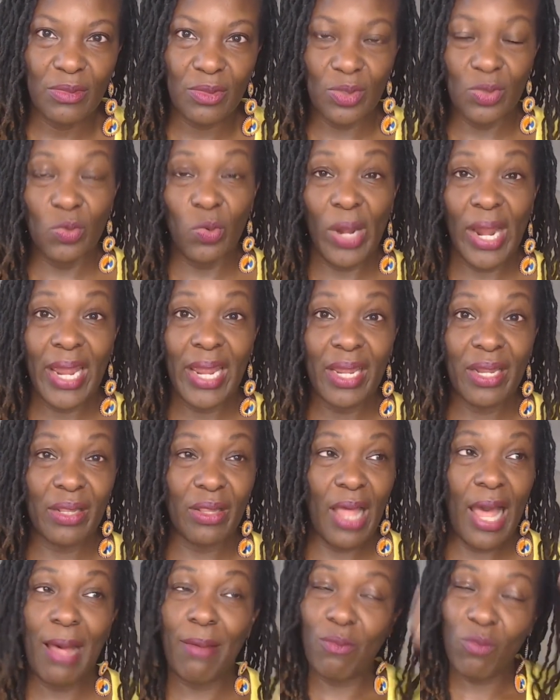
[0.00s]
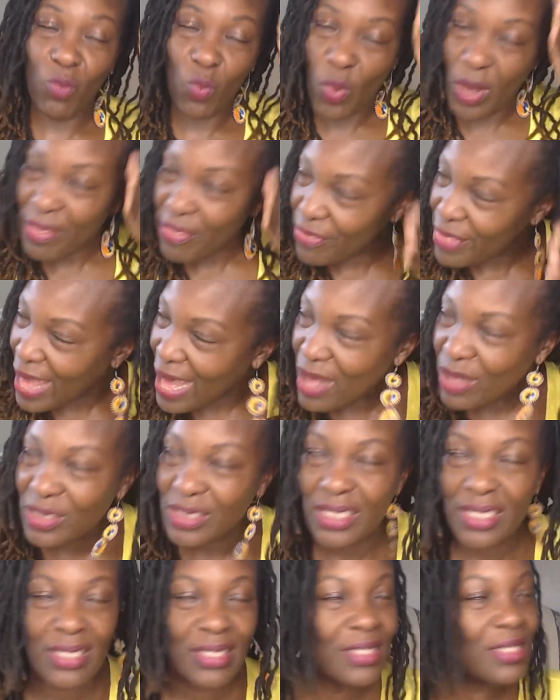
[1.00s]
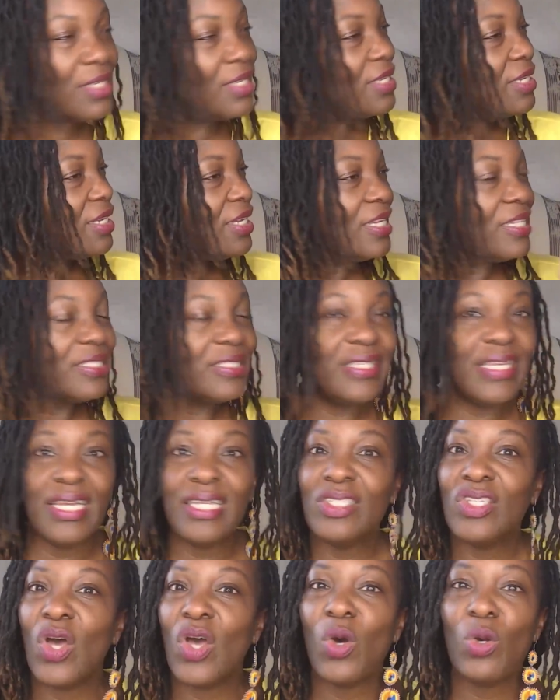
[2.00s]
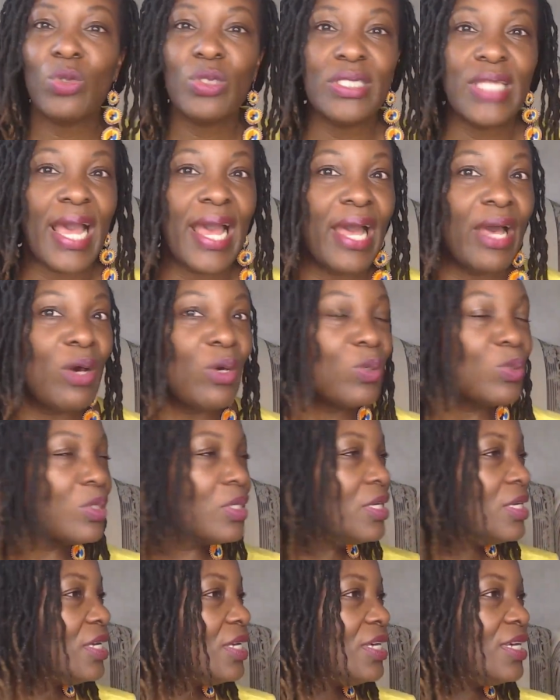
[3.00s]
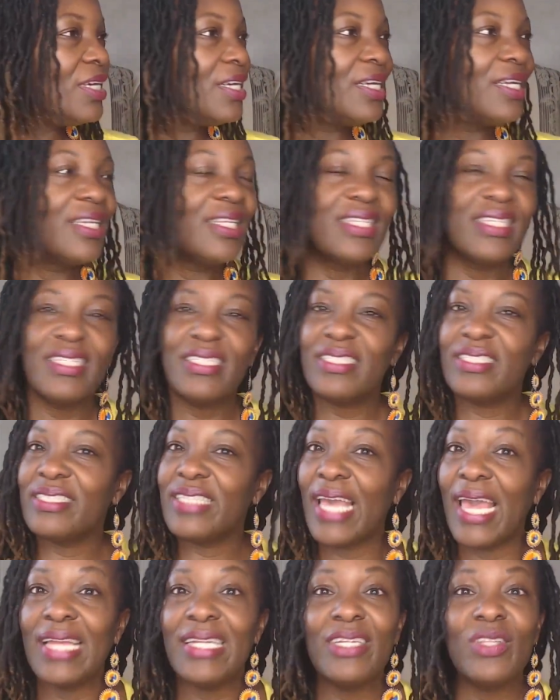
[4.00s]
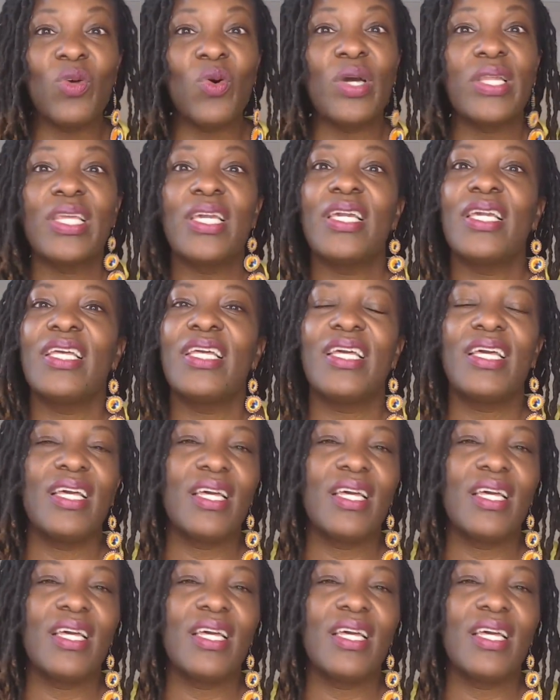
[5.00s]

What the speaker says: right? I'm 1,000, 10 toes down, standing on it.